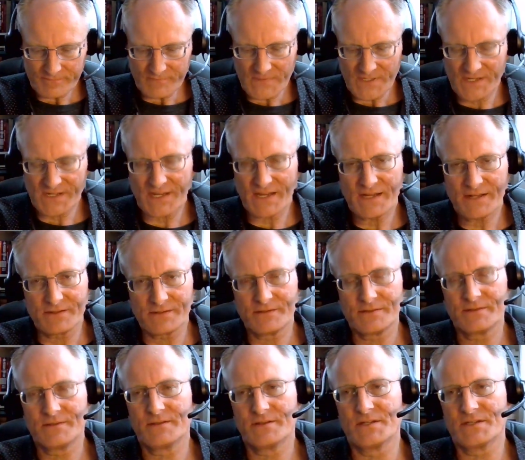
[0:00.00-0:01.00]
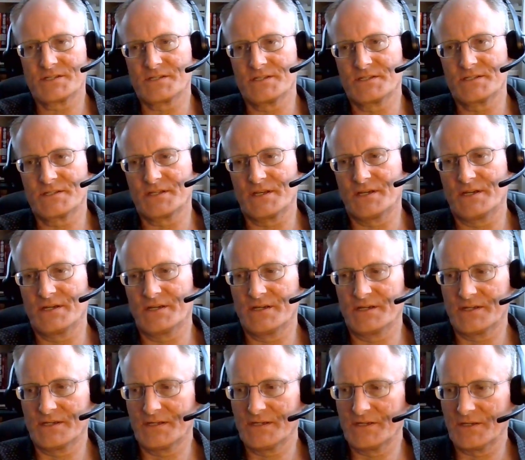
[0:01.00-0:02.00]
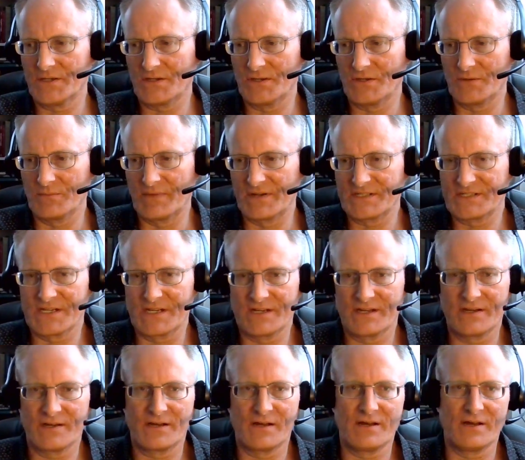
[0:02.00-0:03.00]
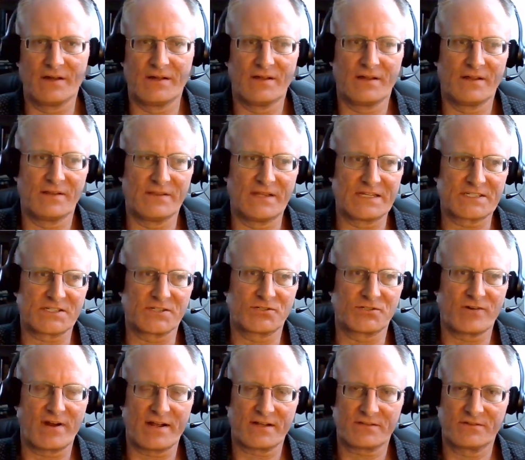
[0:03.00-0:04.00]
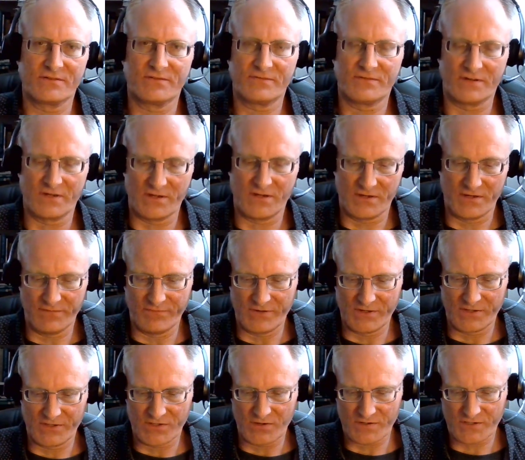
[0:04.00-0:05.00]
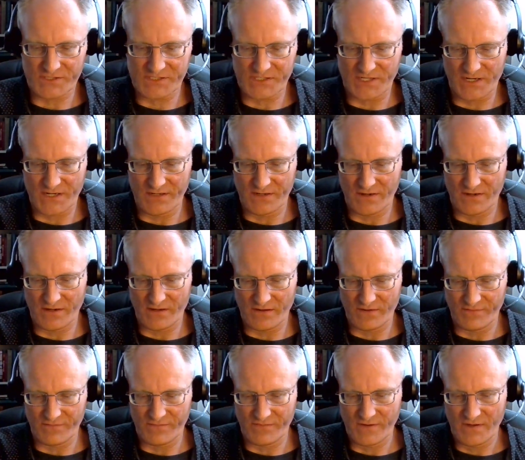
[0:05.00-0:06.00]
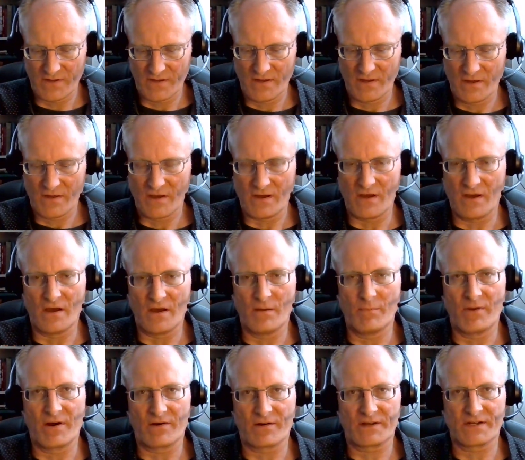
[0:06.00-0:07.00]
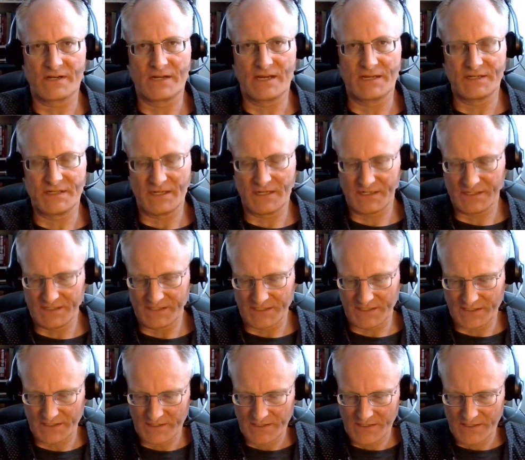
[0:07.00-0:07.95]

Again, this is you might say a less attractive, even a dark side of American identity.